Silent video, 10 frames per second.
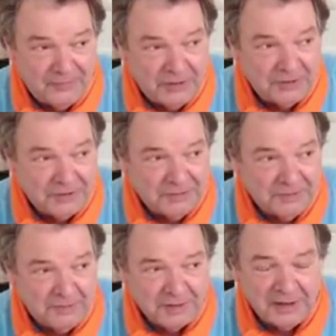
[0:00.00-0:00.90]
just as
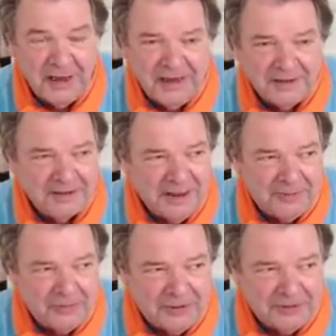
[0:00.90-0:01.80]
whimsy. It doesn't
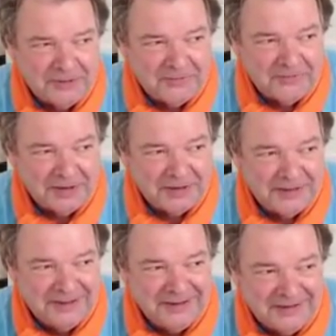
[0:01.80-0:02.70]
happen quite so often.
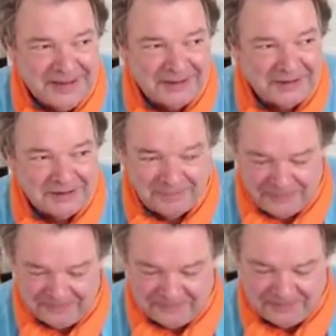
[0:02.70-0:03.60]
That's the
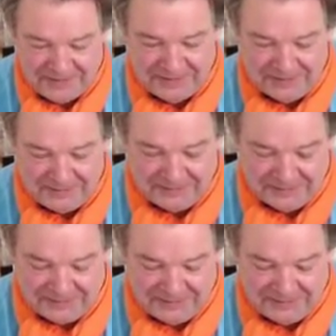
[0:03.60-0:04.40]
problem. That's the difference.